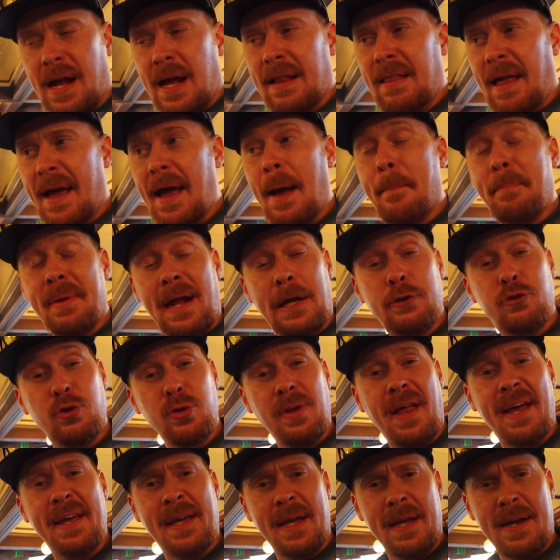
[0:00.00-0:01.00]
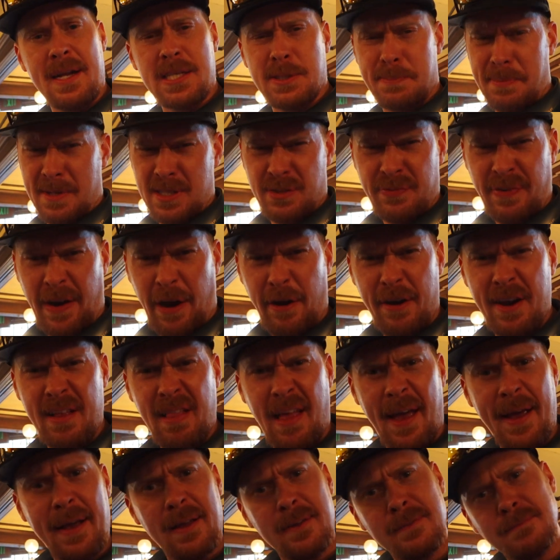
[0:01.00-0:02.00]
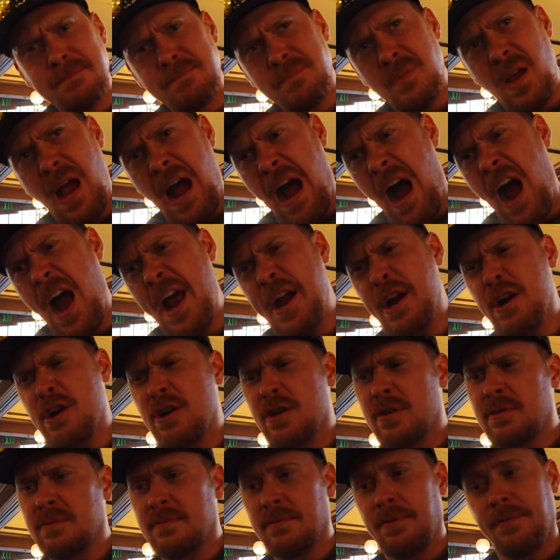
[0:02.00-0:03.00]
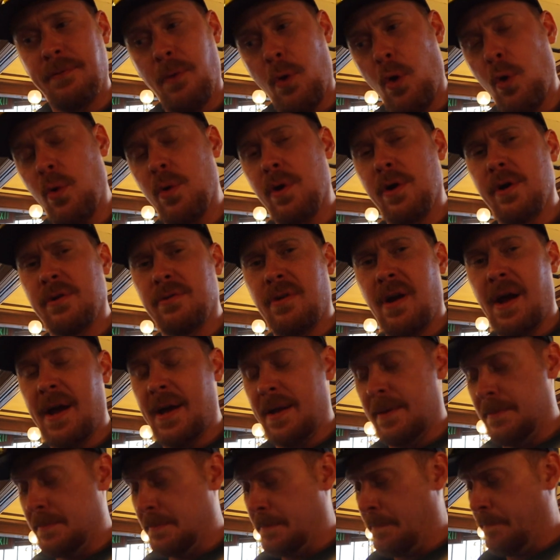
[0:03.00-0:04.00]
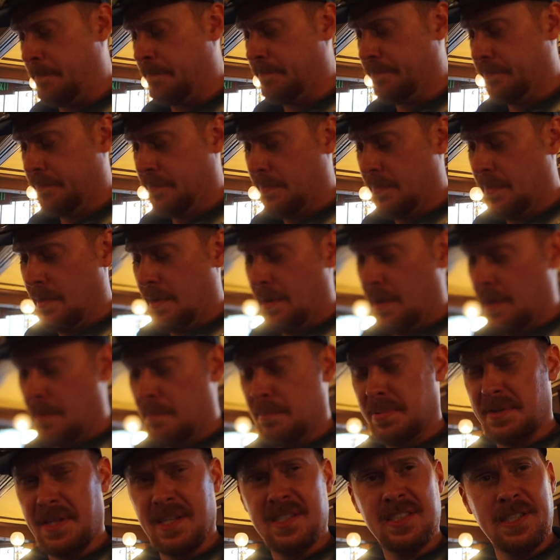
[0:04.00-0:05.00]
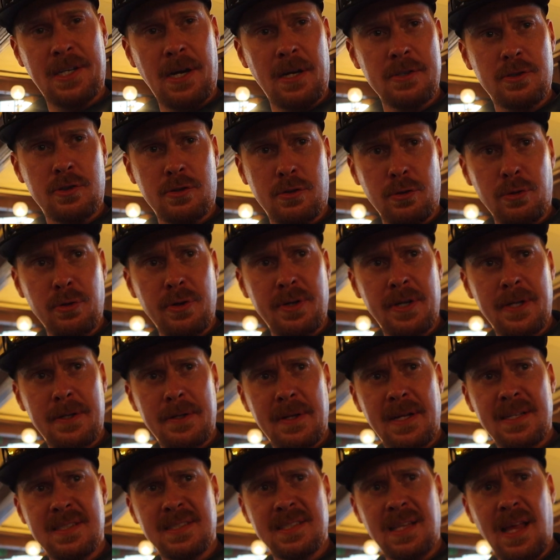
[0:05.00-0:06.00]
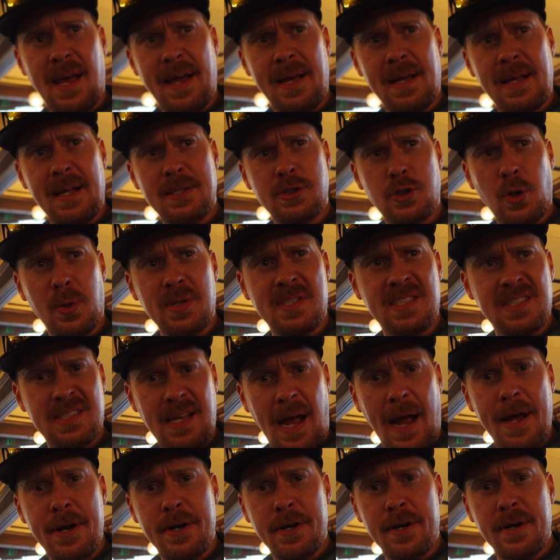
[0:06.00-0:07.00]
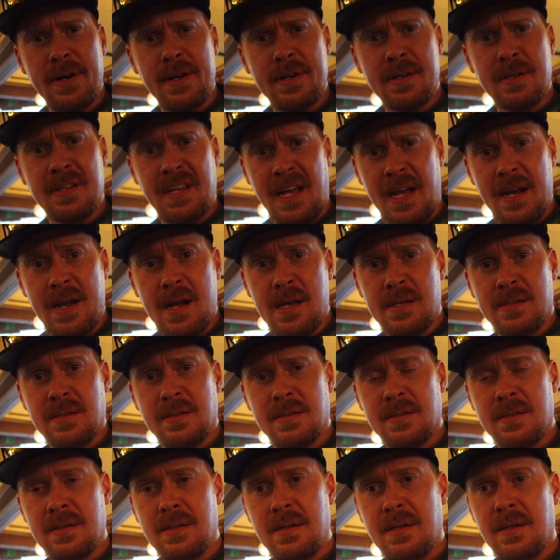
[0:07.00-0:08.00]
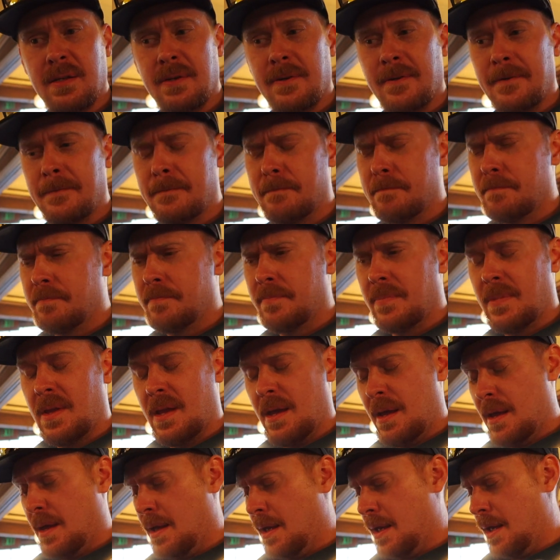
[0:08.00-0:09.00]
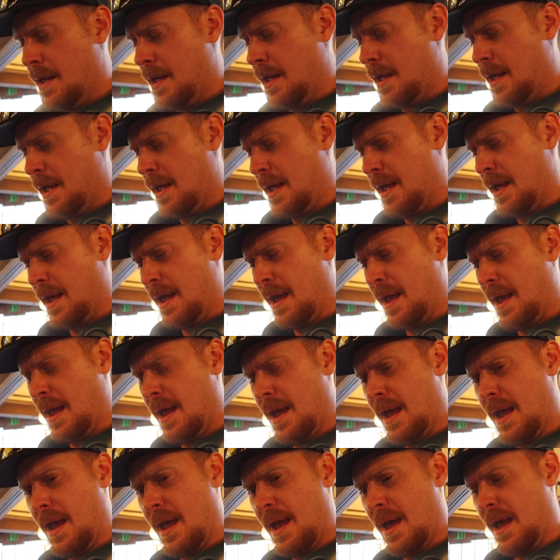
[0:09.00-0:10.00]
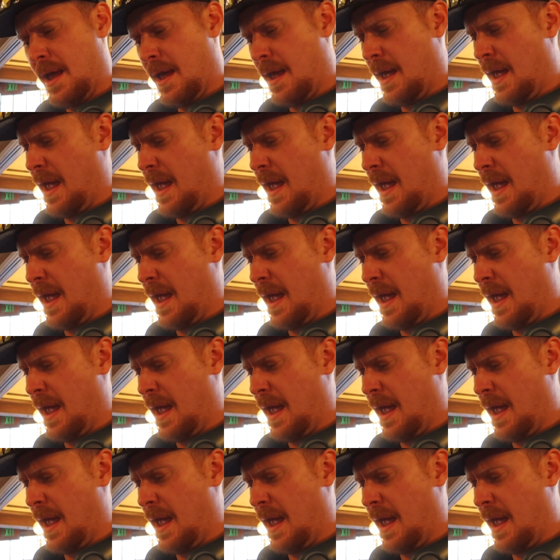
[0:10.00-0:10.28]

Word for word: I like, but I do like Guinness. But it's very like iron forward, right? But this cuts through it. It's like yeah. so it's cider and Guinness. It's a beautiful color.